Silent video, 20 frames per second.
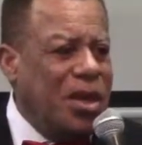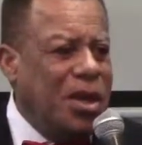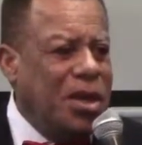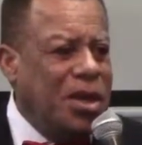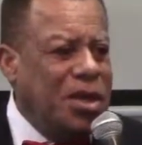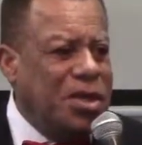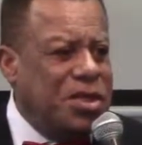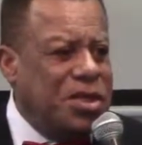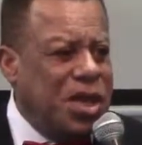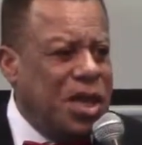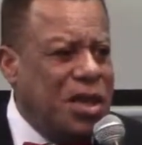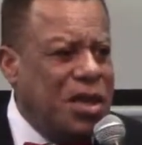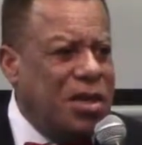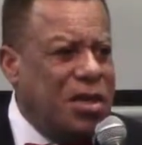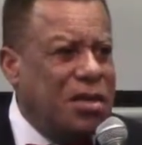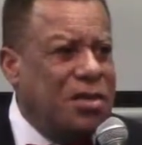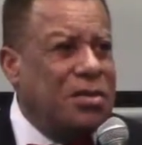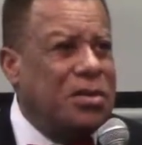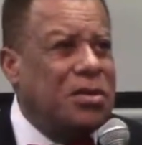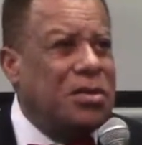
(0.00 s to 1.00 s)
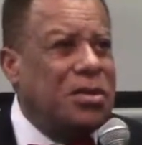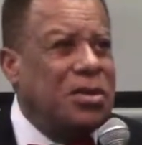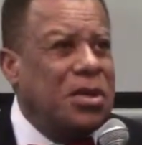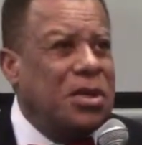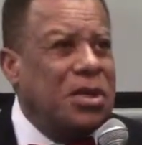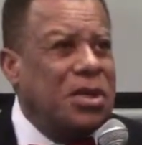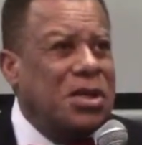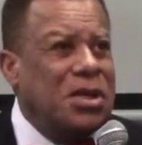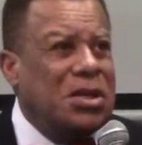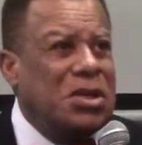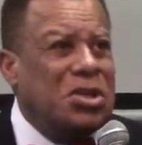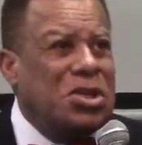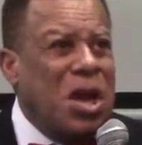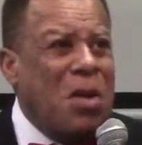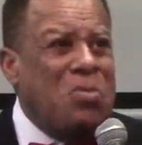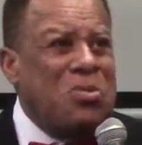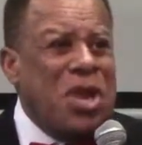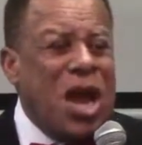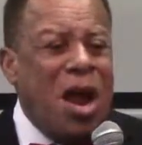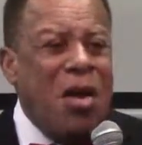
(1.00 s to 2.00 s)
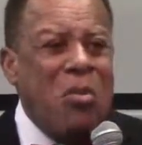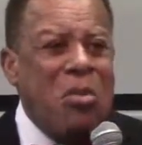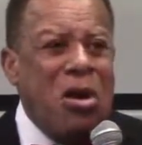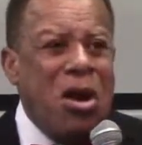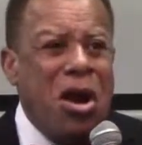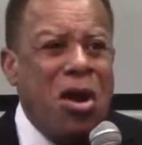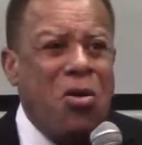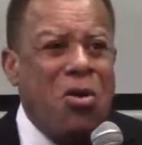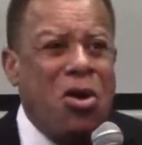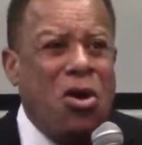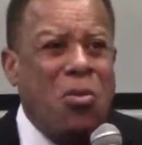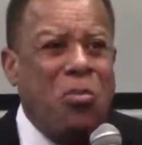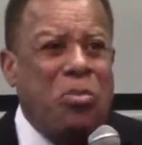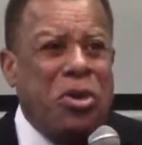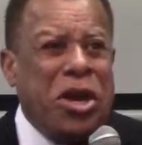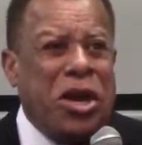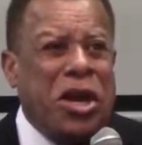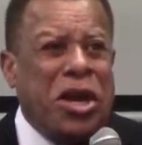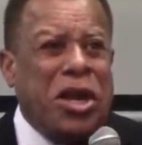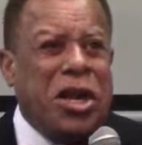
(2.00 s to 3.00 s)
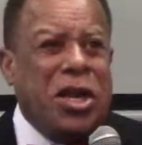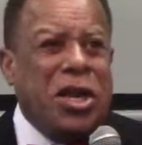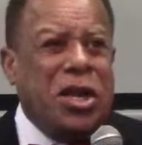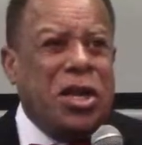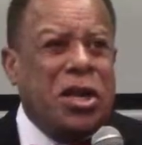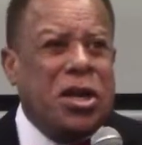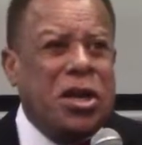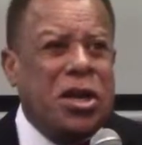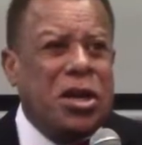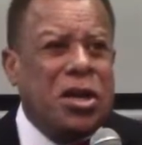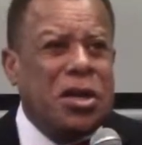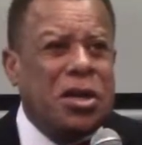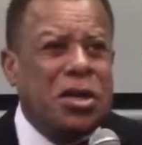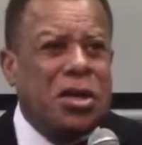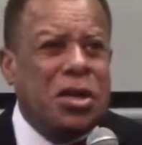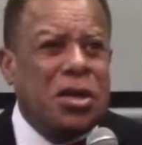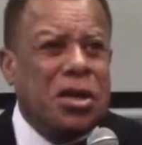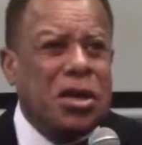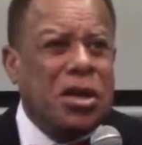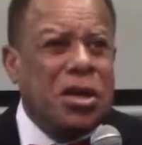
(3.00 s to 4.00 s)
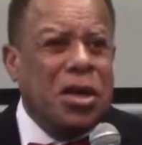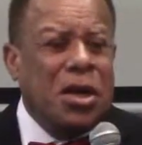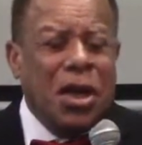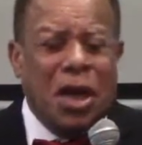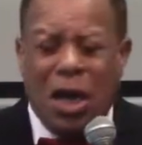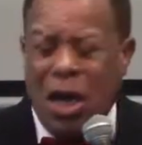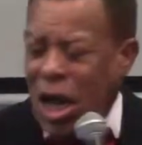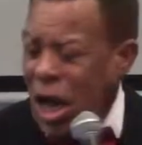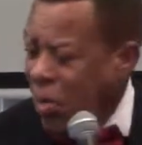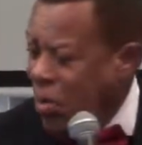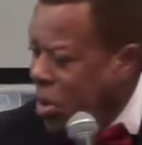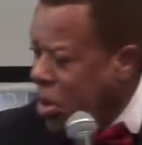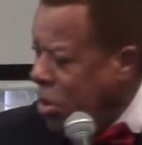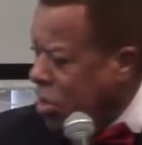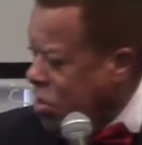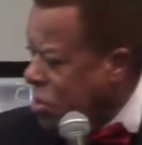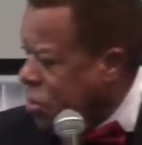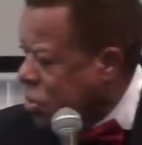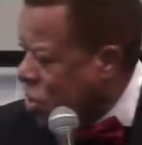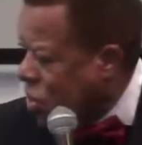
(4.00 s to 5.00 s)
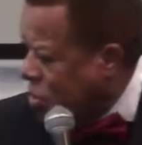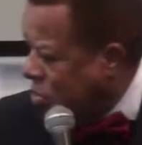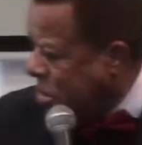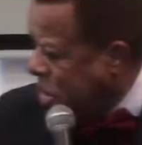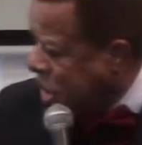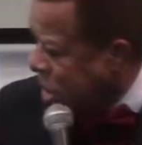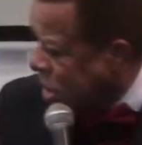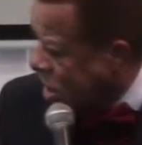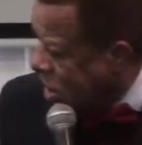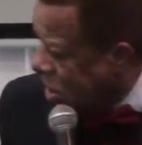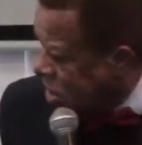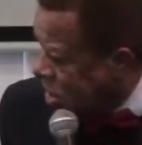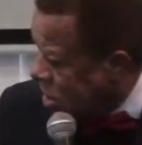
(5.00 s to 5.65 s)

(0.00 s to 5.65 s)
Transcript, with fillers: And he said, September will be, how many years is it going to be?